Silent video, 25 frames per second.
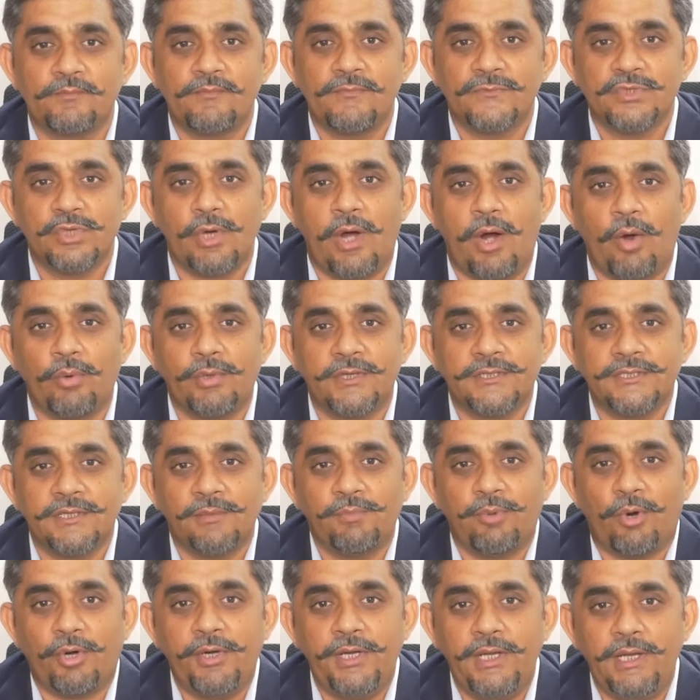So how does the
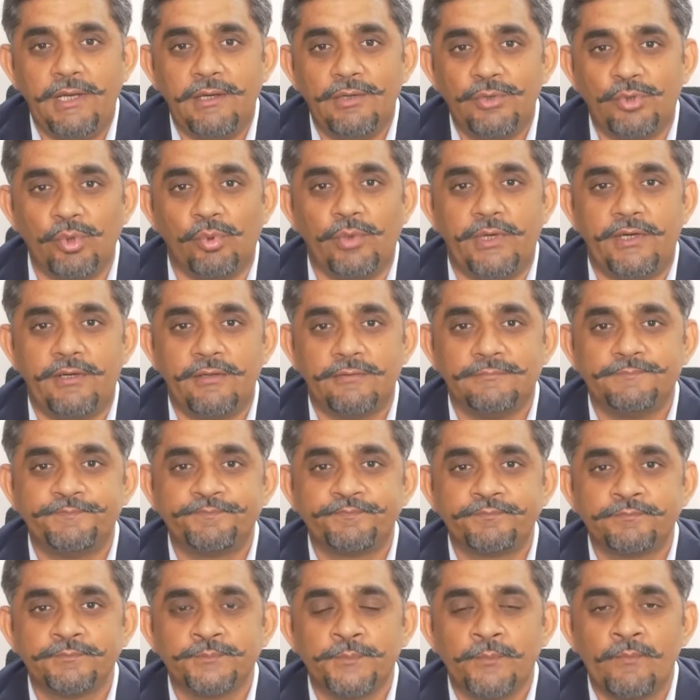body do it?
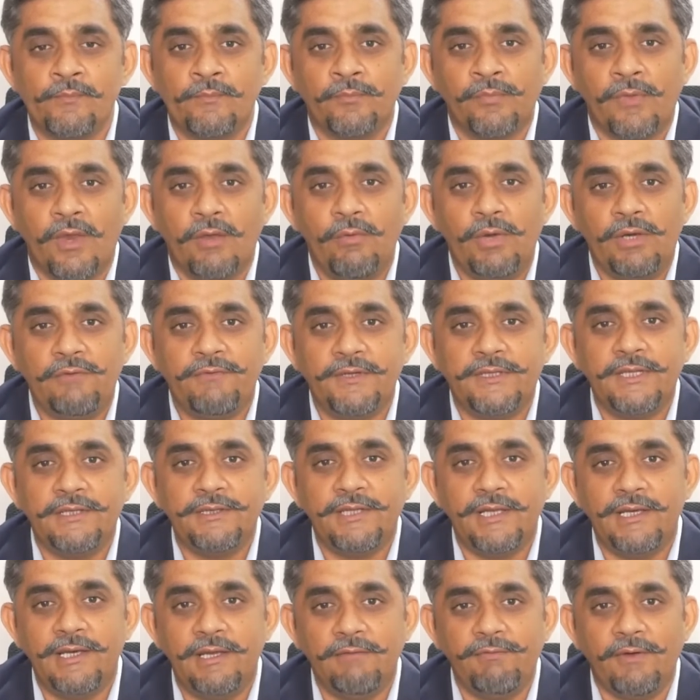Well, within
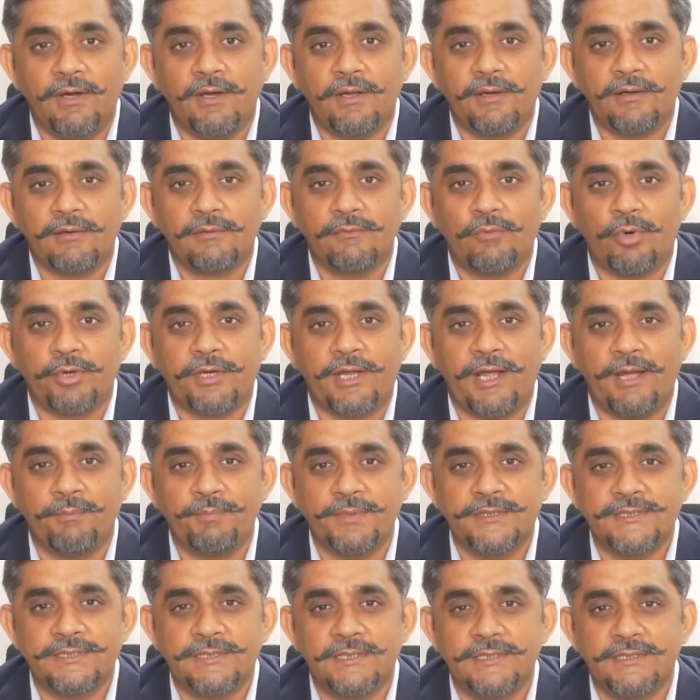the liver, what
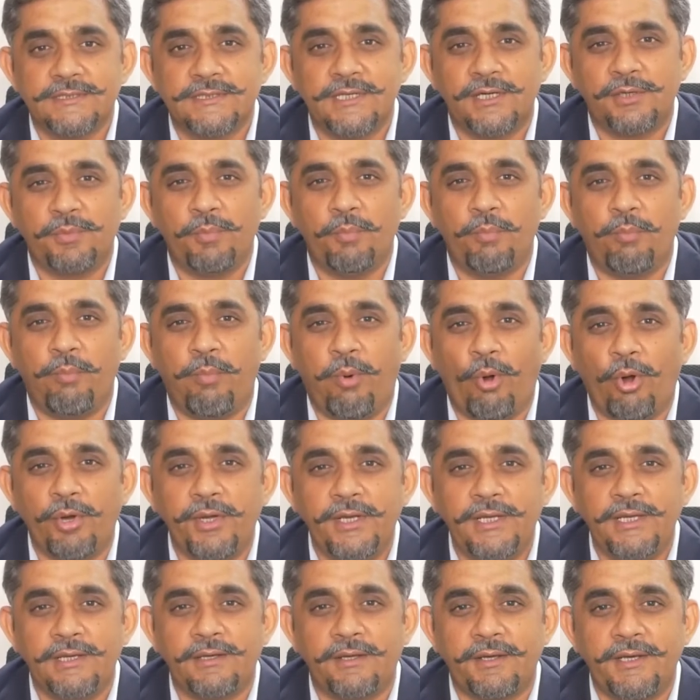happens is that
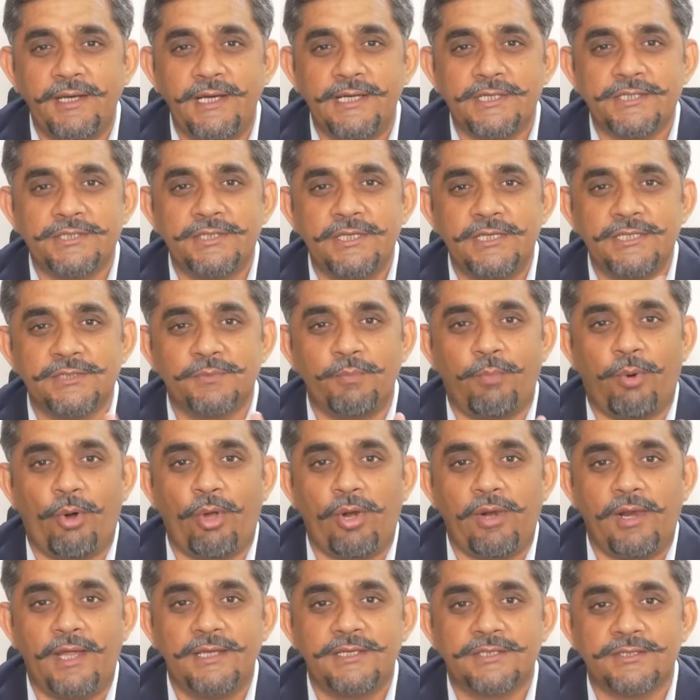body creates these
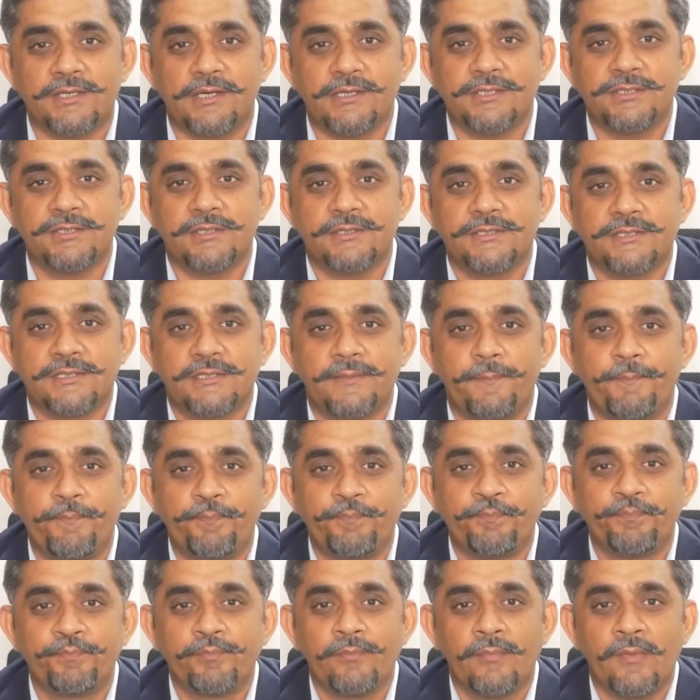ball-like structures.
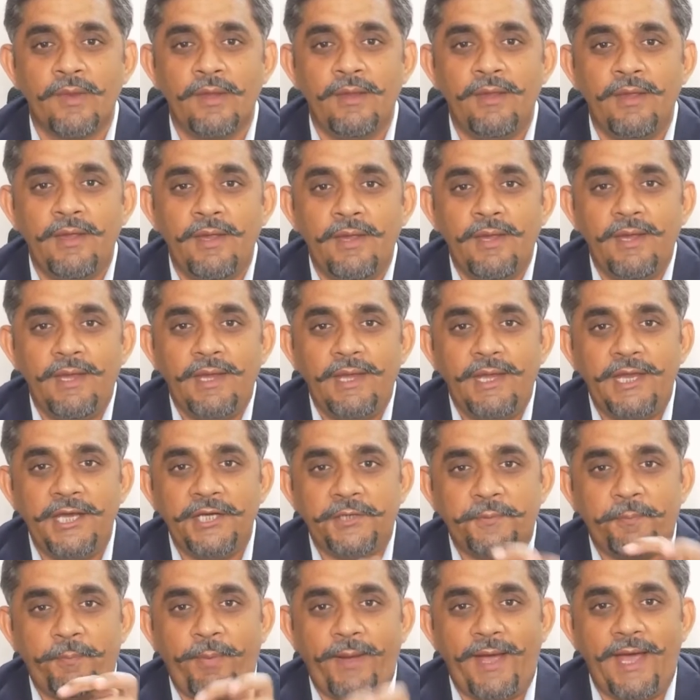
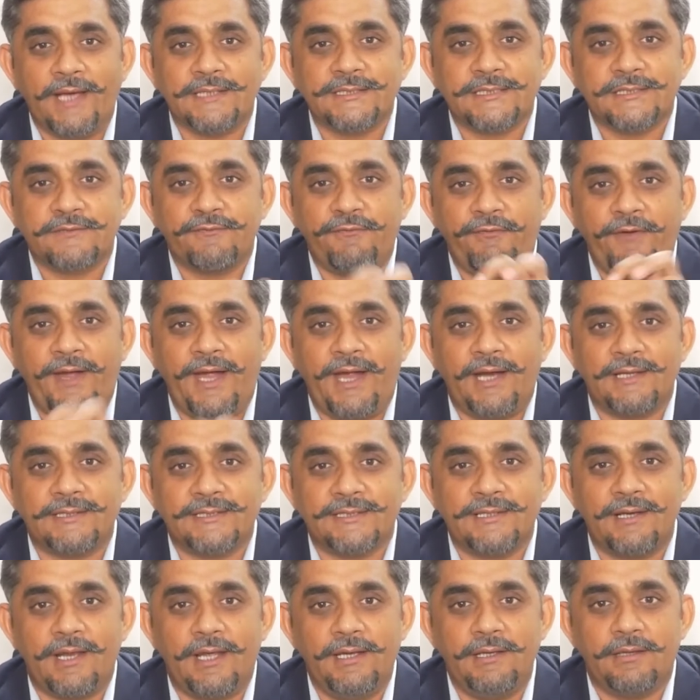It packs
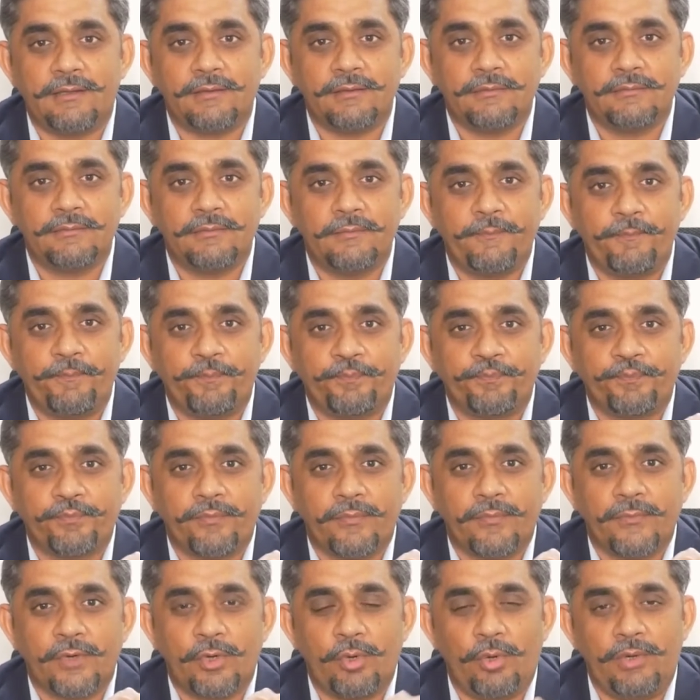fats like
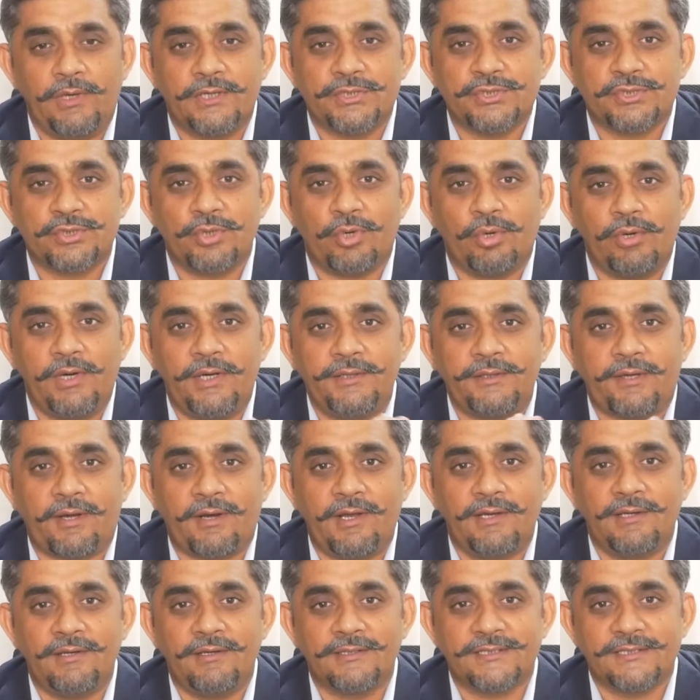cholesterol and
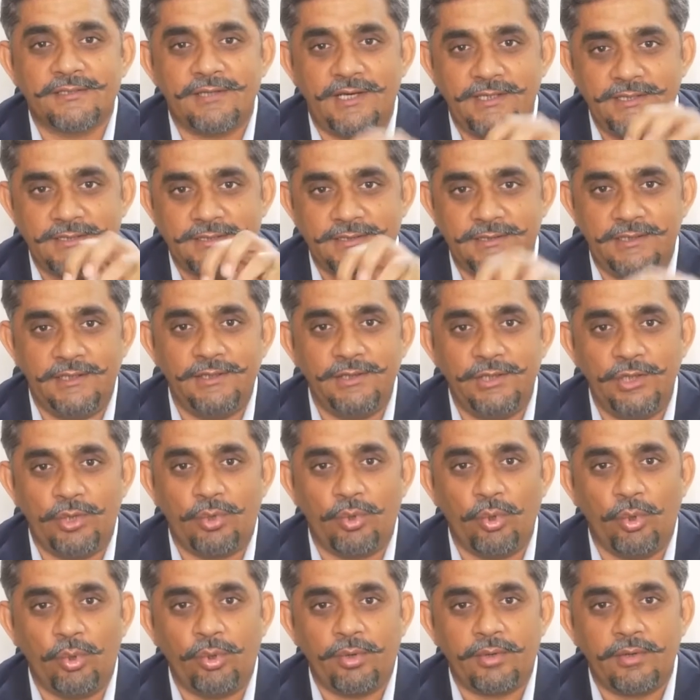triglycerides in the
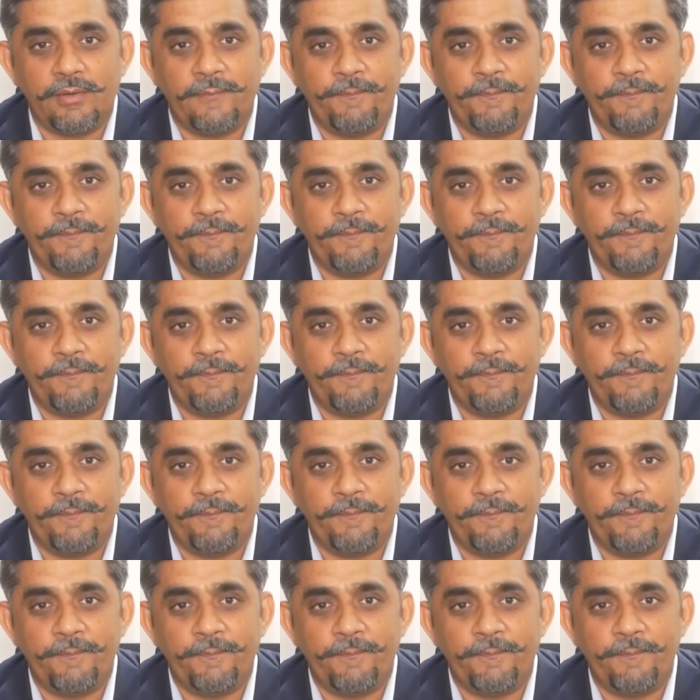core.